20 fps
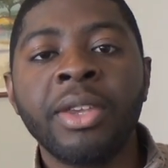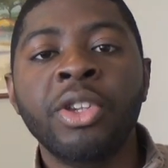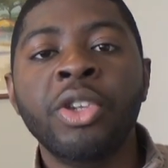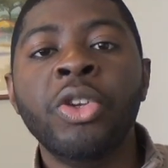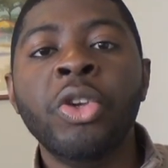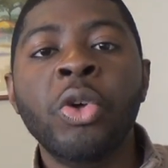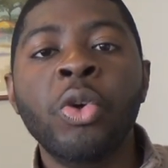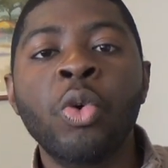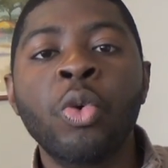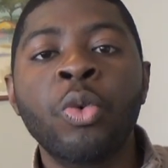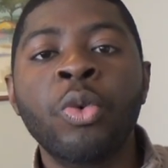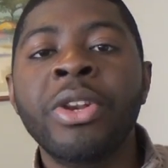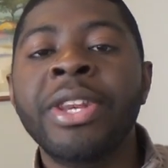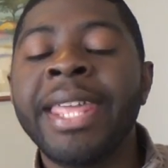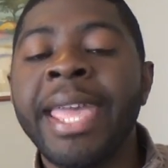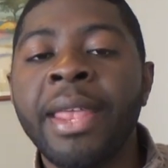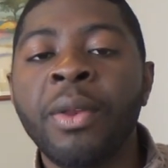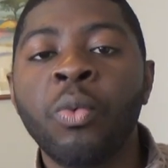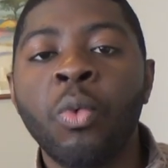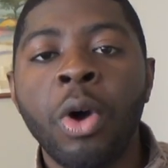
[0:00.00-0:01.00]
you
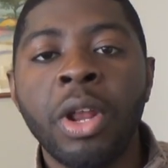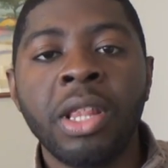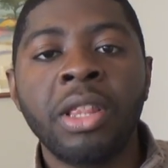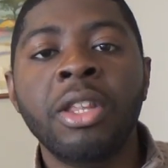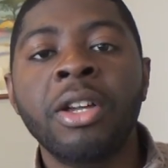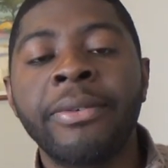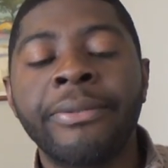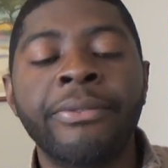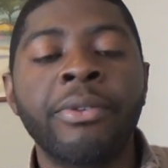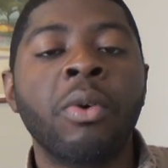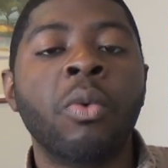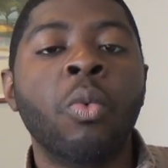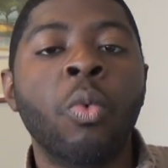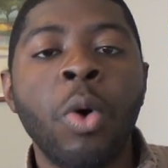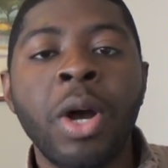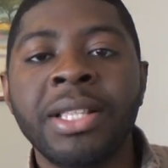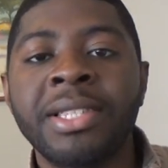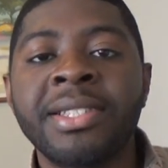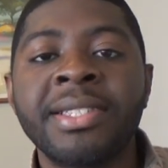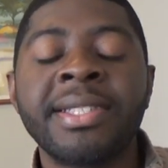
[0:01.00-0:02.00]
then want to look for
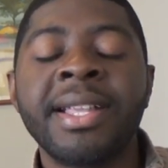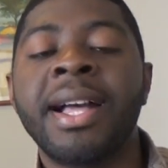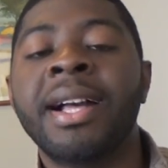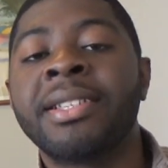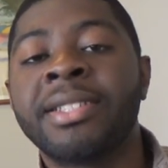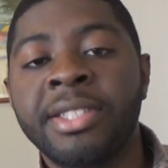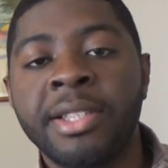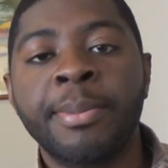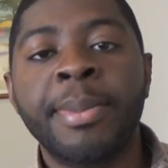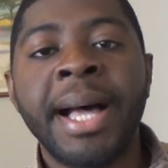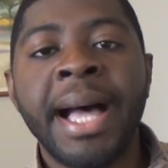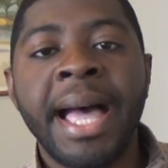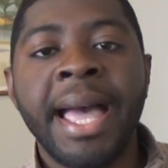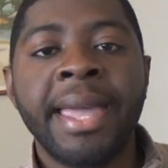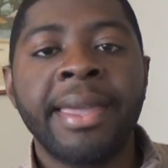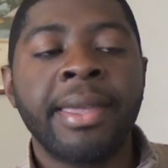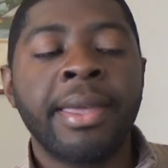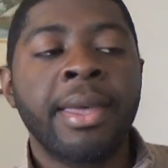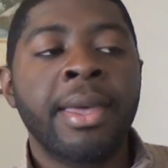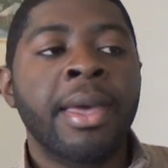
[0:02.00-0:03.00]
what stocks to
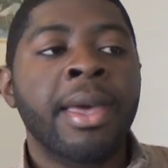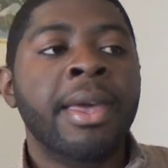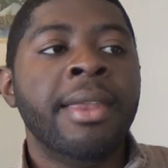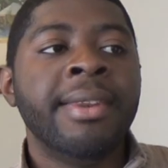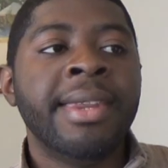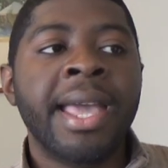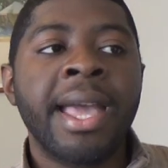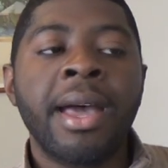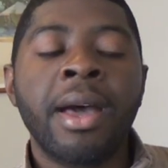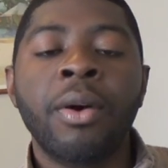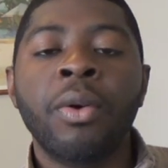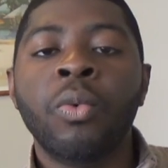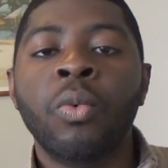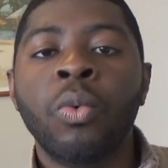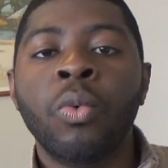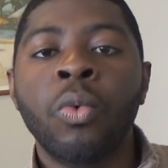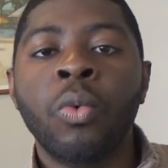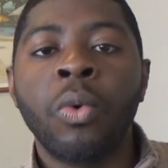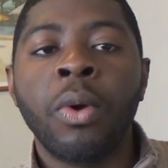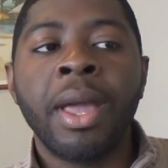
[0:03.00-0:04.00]
buy.
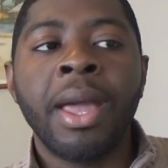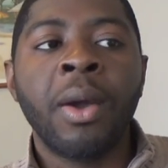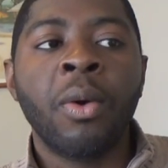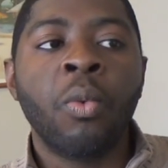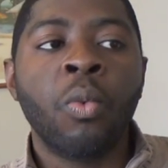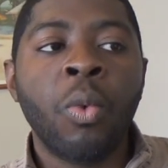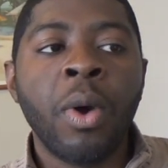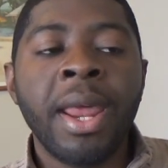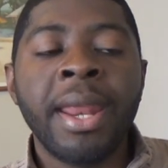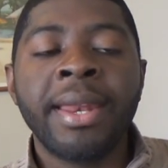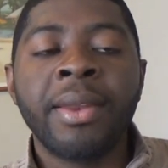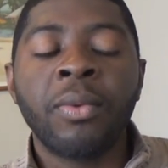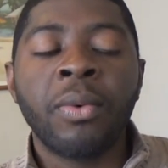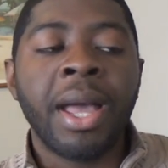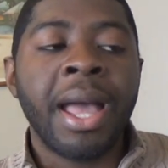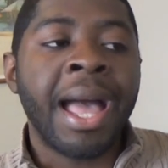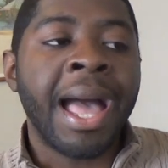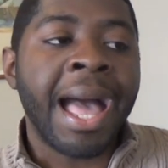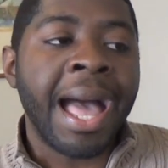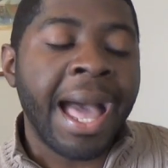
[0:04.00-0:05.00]
Now,
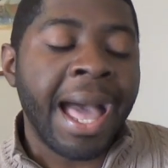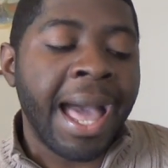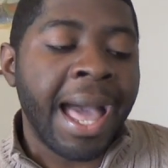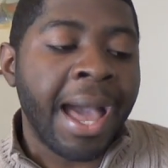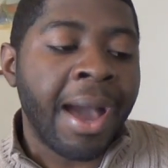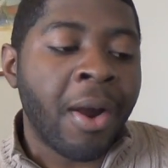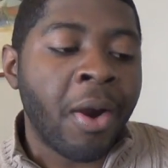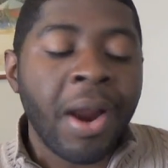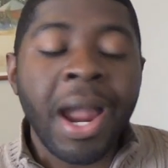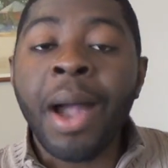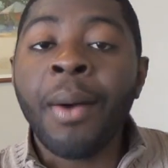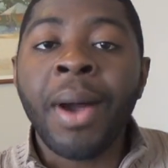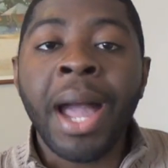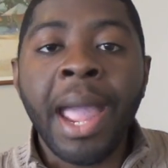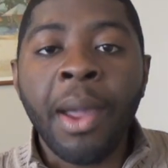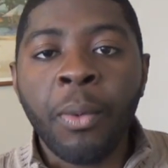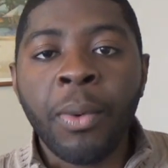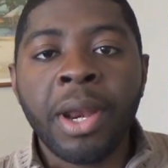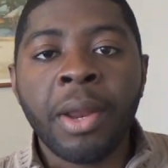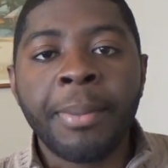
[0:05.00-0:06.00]
how
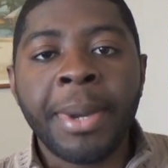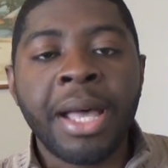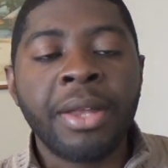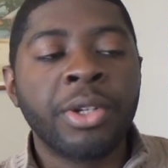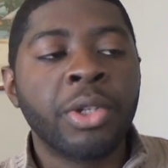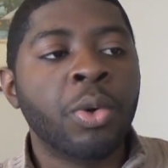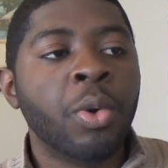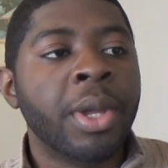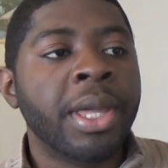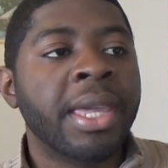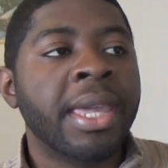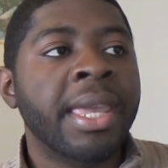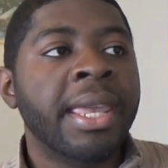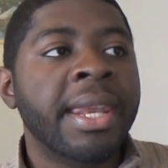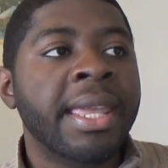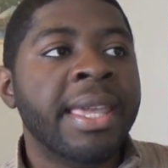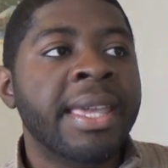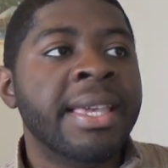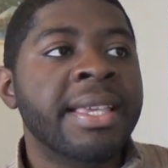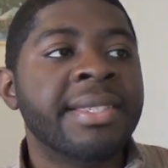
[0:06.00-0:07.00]
I went about doing
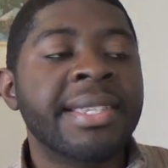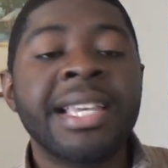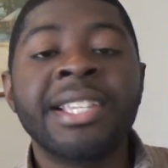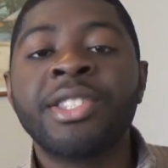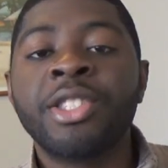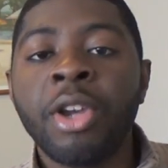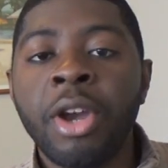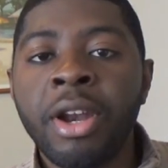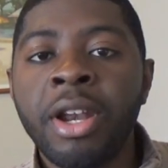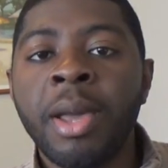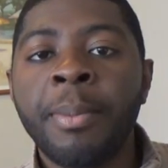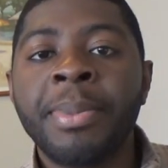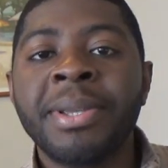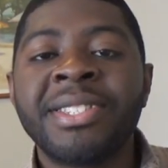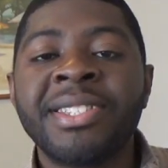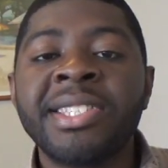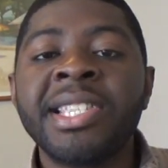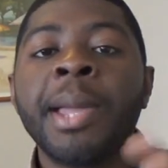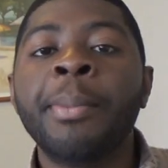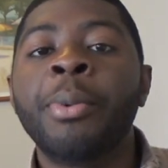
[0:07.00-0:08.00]
it is I started up
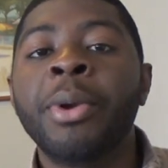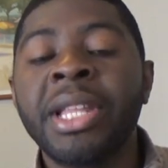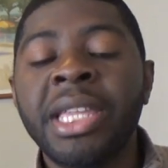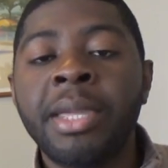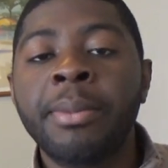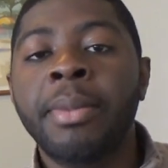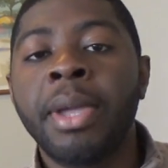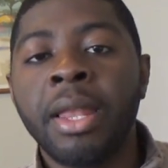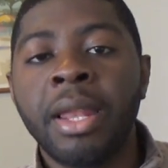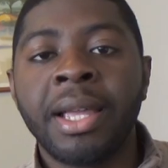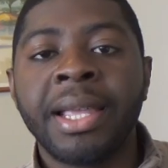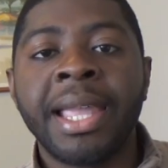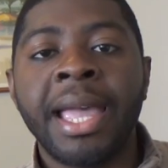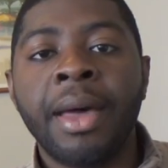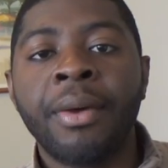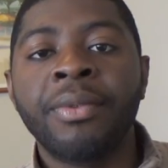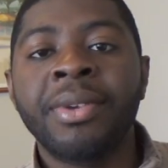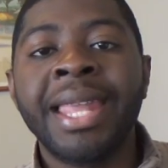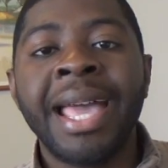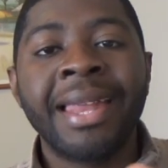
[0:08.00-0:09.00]
a separate email
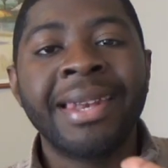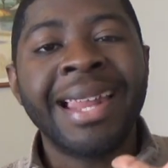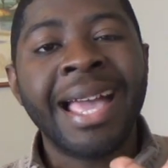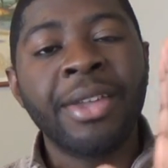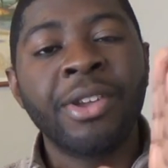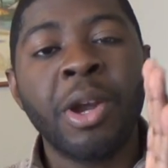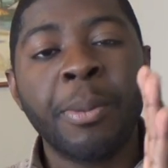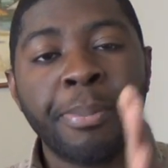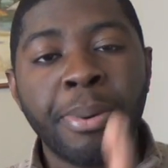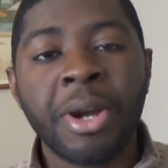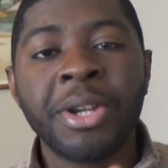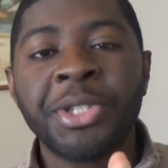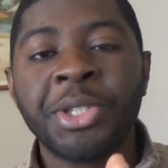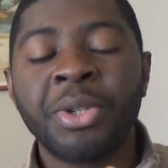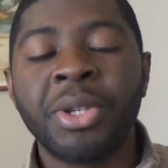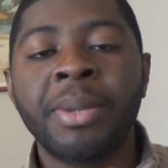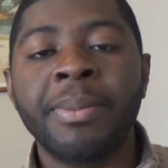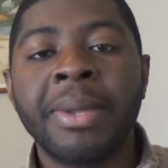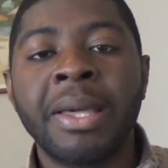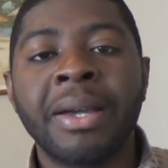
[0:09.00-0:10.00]
account. Not your
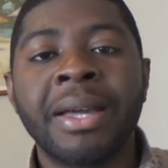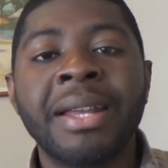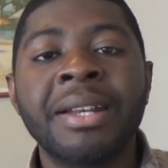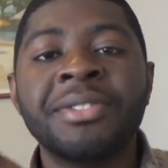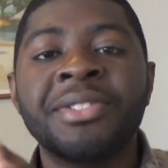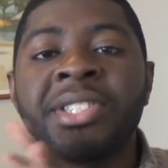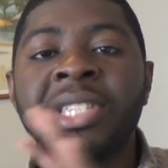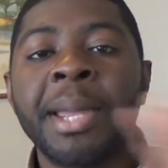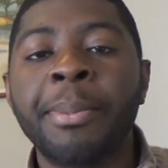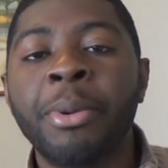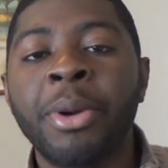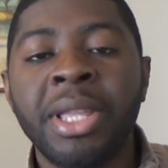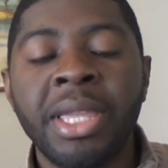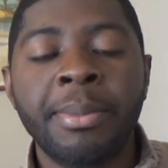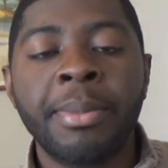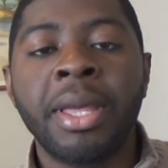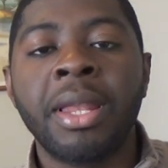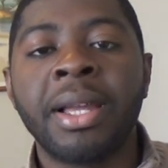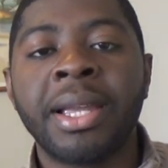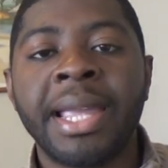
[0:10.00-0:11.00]
personal email account, a separate
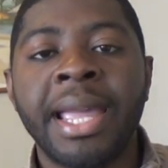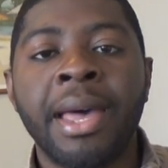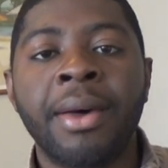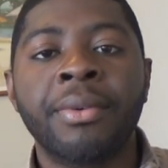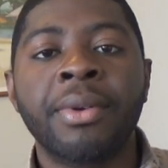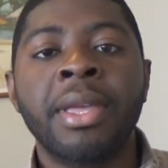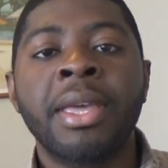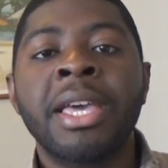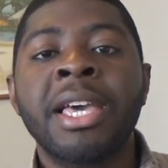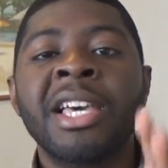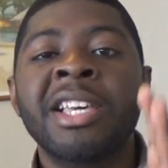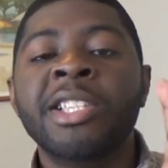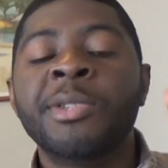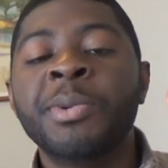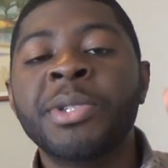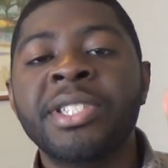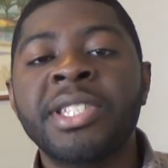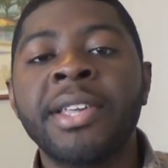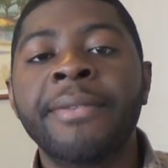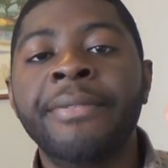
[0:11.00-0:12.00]
email account
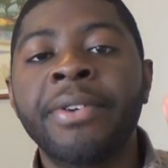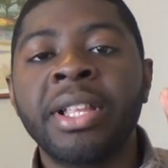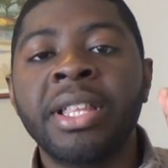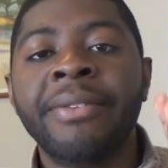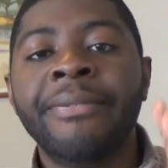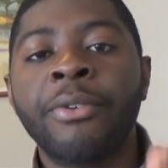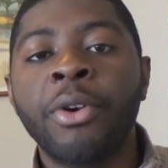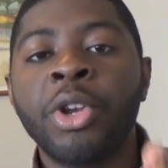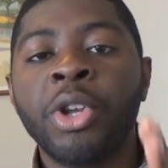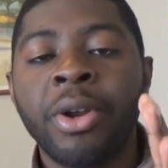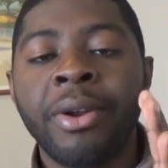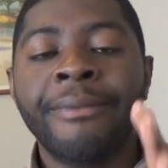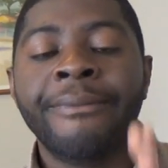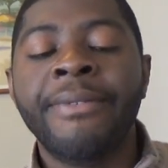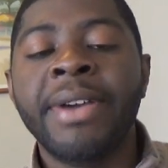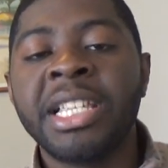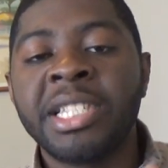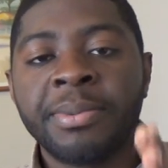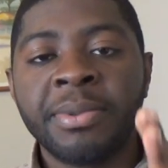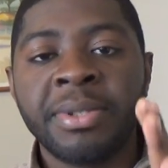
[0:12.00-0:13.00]
specifically for your
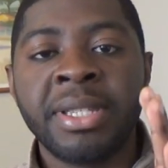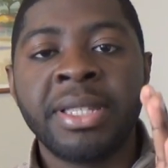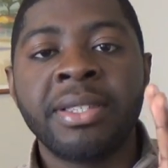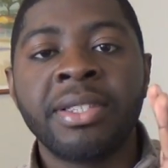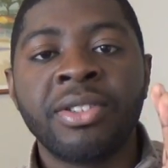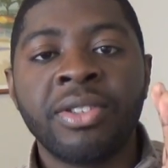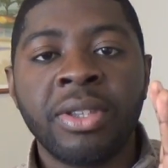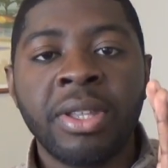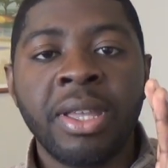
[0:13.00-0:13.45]
investment